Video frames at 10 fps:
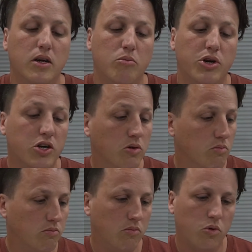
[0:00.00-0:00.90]
Pretty
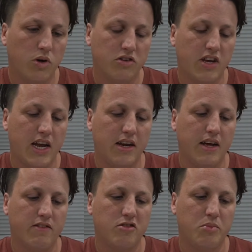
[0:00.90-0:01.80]
cool. Always handy to
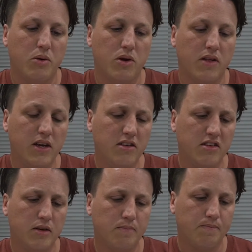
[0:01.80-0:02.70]
have a spare one of
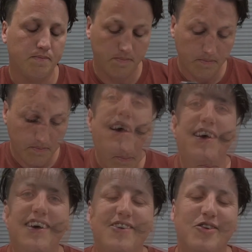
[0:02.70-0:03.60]
these.
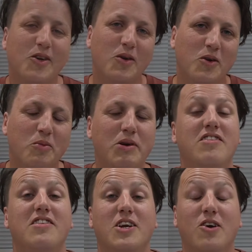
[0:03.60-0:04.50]
So a cool little
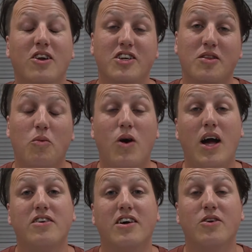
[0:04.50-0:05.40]
piece of technology that
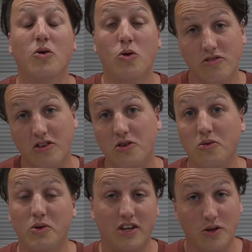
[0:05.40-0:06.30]
Witi also
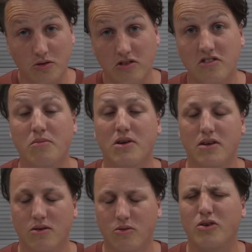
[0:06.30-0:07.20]
do, which they also sent
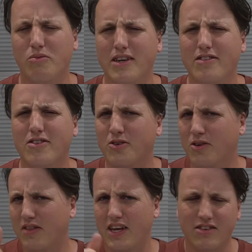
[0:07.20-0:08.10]
me, which I'm really stoked
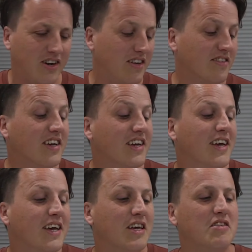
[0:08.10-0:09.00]
on, thanks guys,
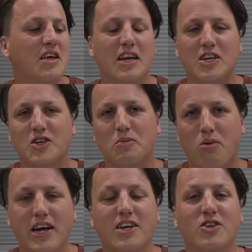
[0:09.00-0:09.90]
is the electric
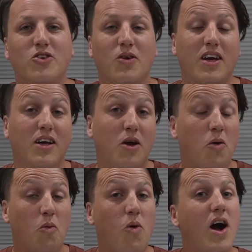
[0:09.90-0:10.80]
brake controller.
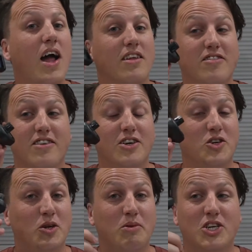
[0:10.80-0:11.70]
Wireless, I
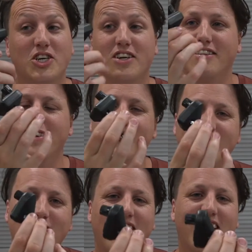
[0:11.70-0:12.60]
should have mentioned. This
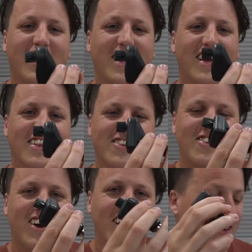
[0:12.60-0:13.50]
little guy here, this
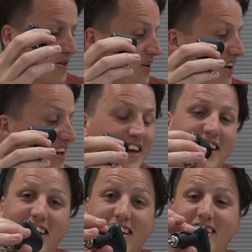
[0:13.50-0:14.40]
tiny little guy
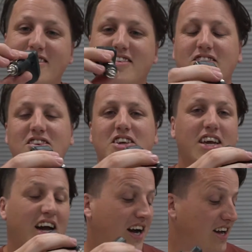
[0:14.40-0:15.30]
here, sits in your
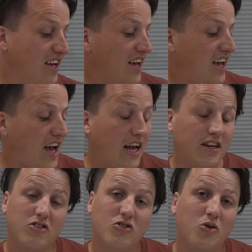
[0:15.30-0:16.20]
car and
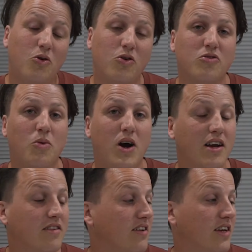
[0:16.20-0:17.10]
it talks
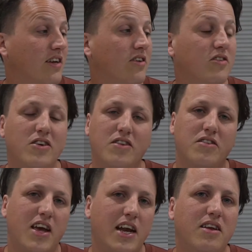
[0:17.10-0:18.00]
wirelessly to
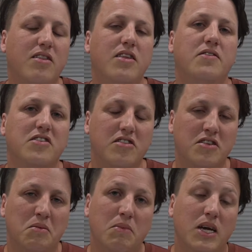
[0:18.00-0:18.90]
this anti-theft
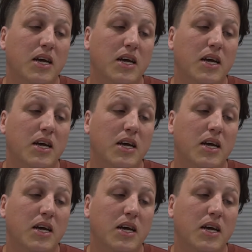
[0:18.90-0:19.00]
system.